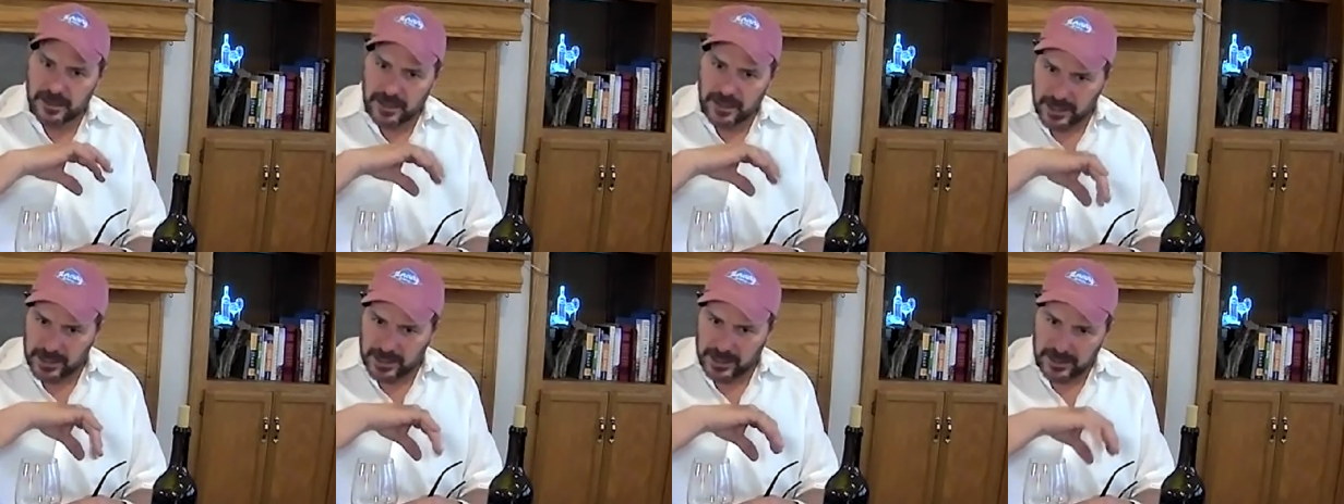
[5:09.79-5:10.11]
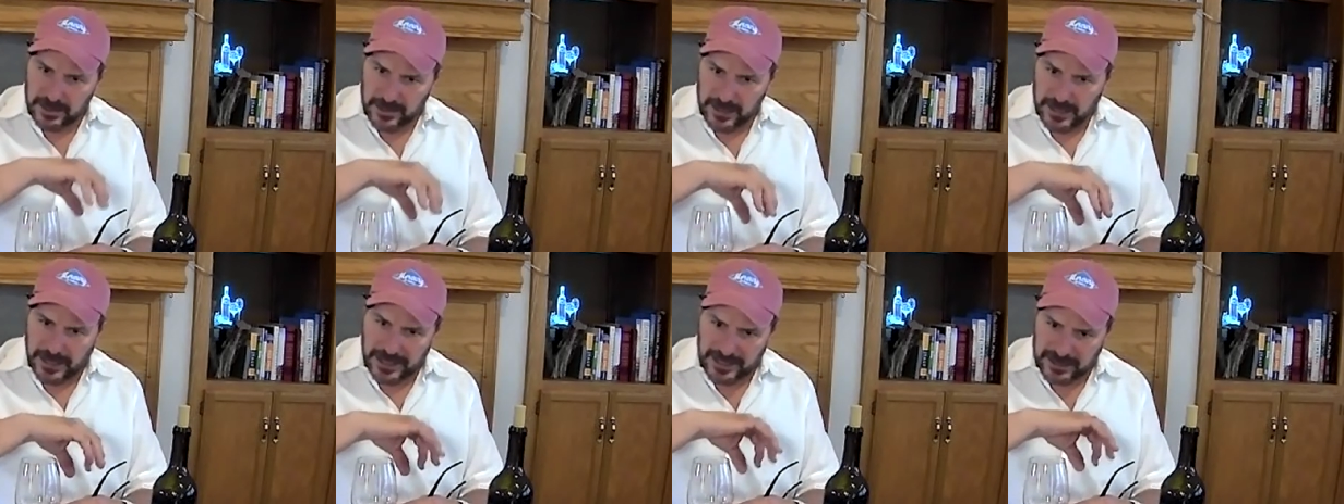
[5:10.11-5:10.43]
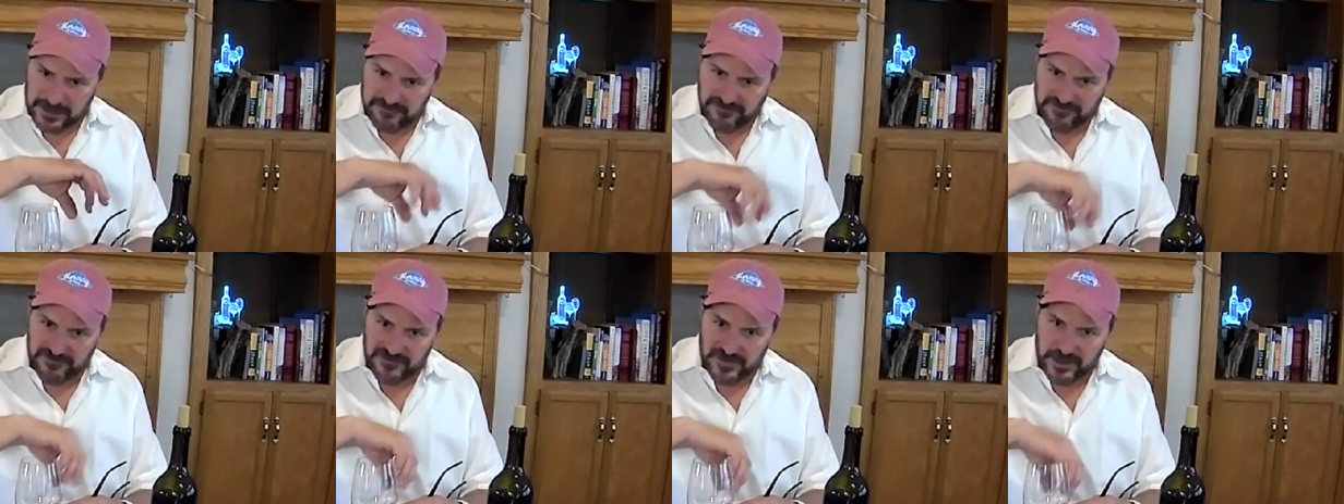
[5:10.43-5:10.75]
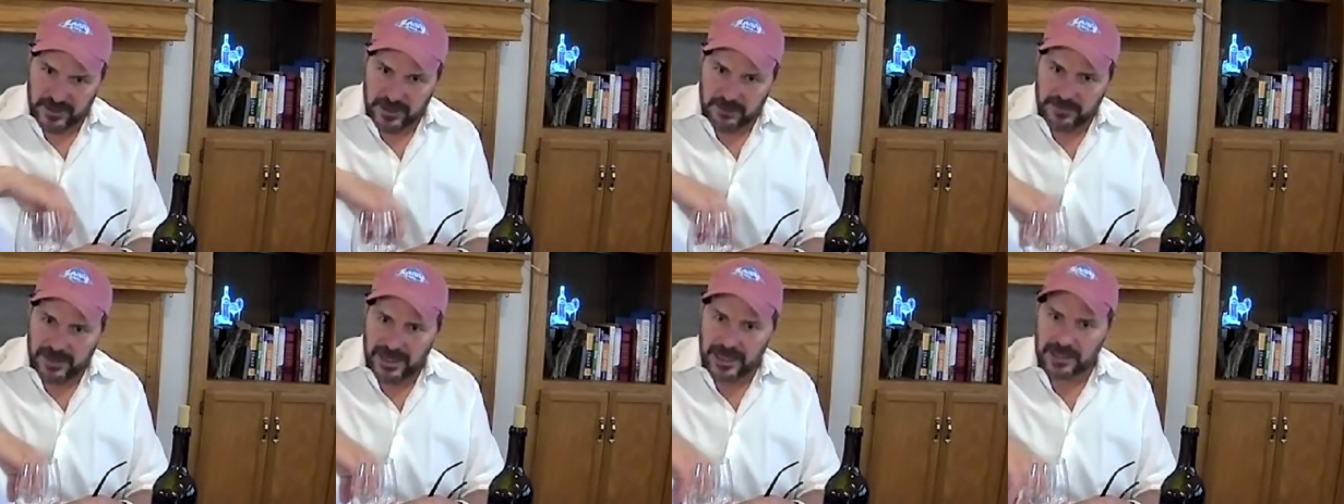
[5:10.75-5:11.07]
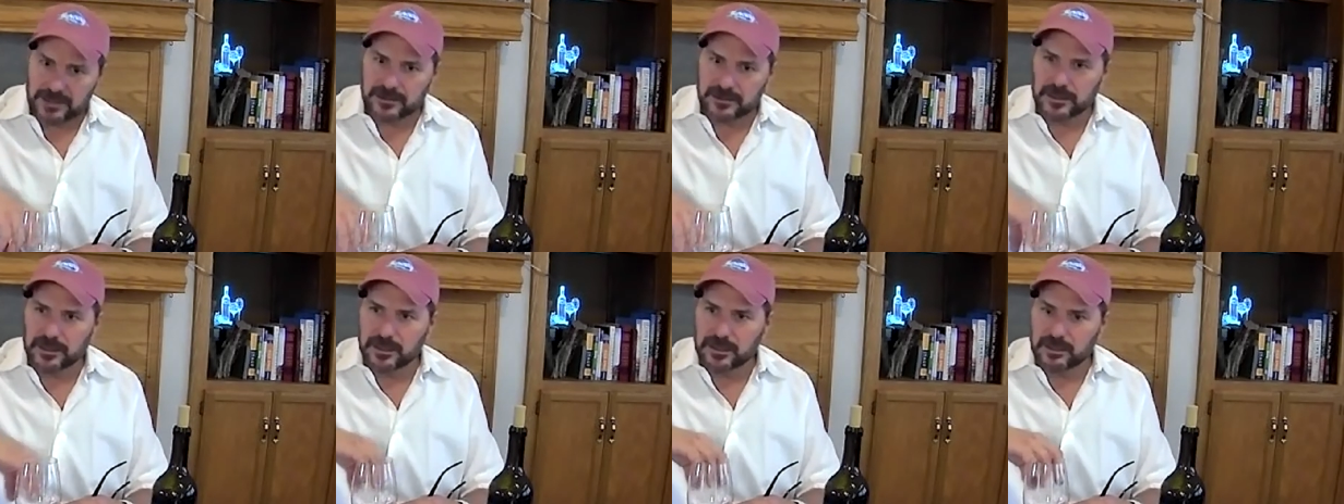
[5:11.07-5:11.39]
I can feel it
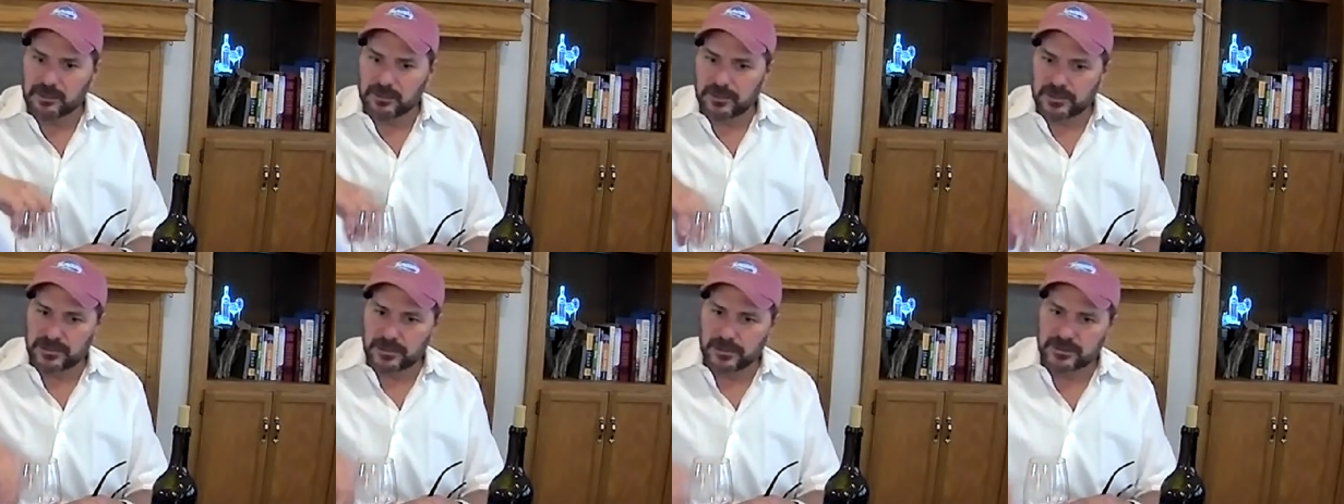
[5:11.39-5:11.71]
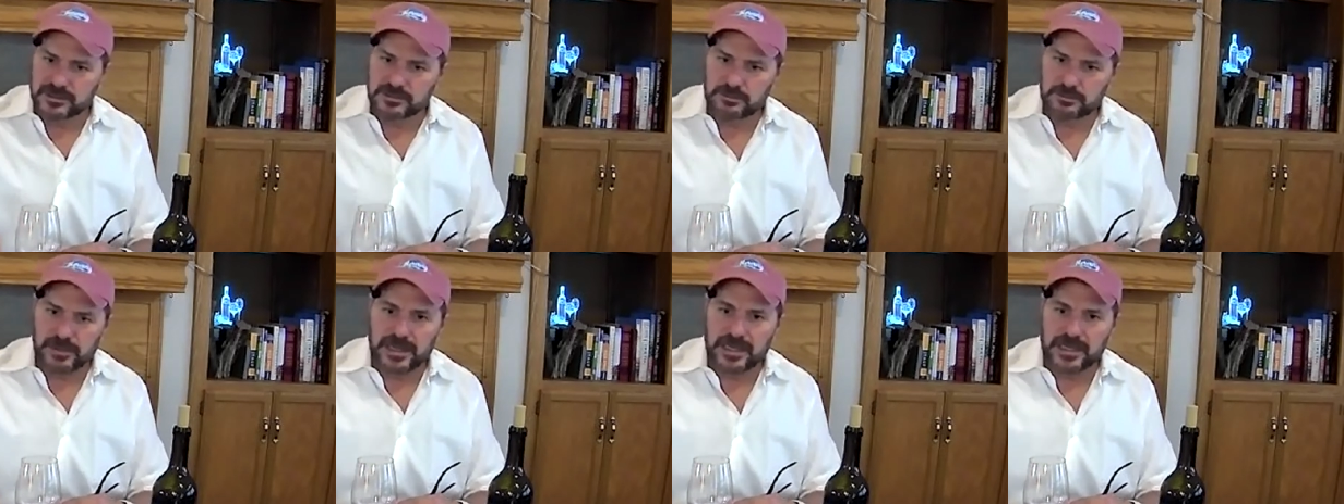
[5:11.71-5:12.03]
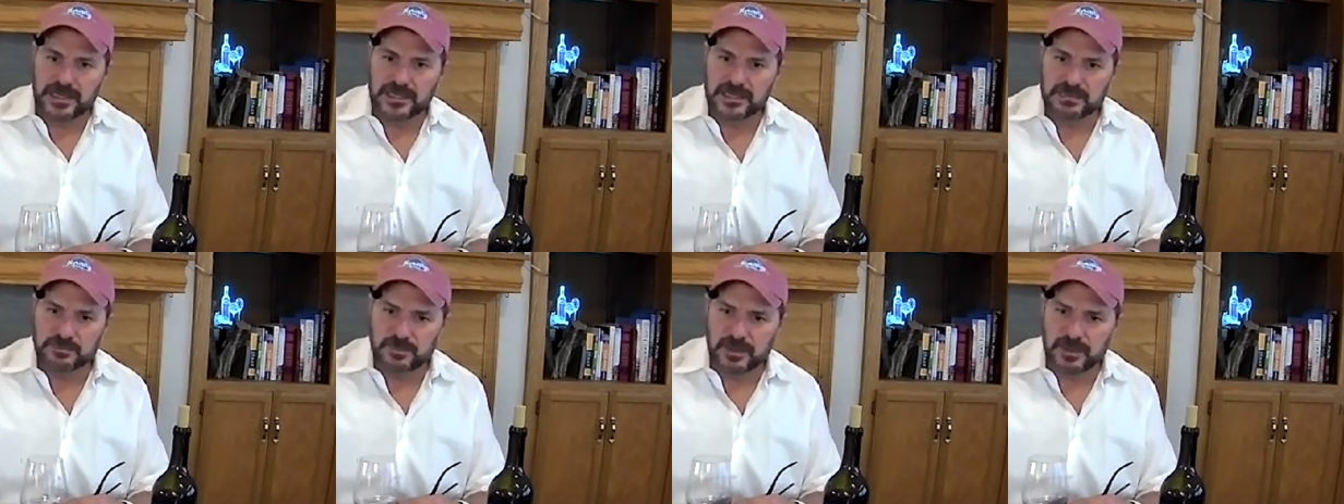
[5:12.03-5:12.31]
back there with those baking